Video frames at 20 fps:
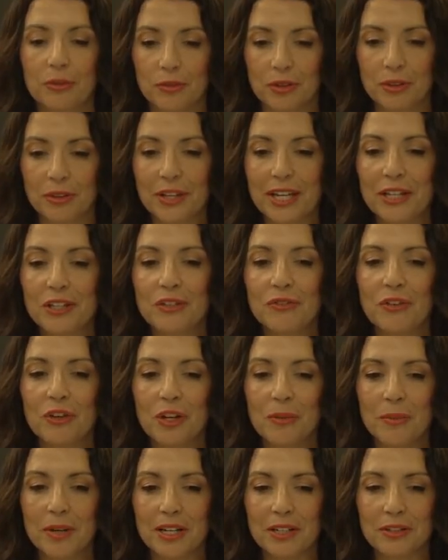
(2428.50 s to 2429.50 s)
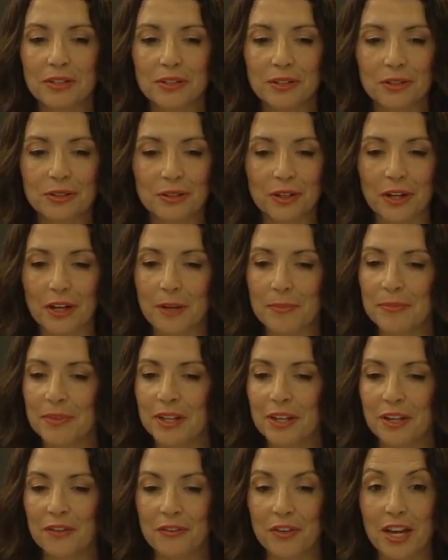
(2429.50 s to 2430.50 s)
Well, thank you very much. If
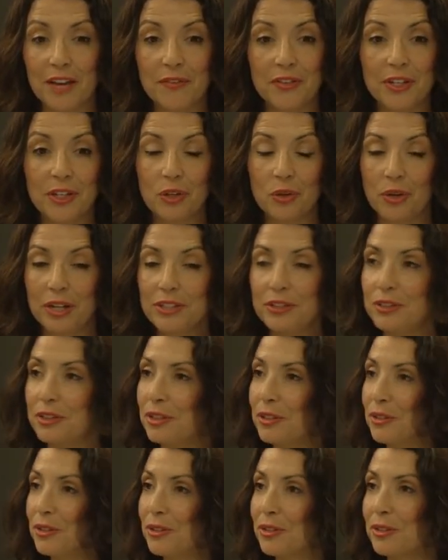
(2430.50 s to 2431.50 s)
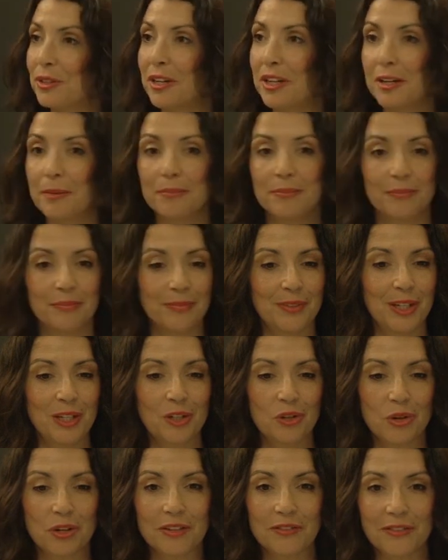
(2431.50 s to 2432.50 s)
you have any questions, you
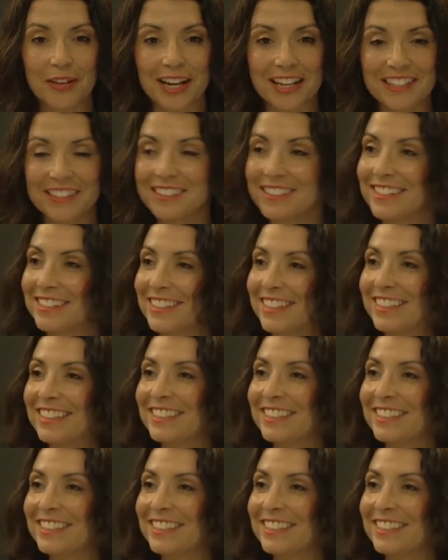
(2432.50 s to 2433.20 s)
know where to find us.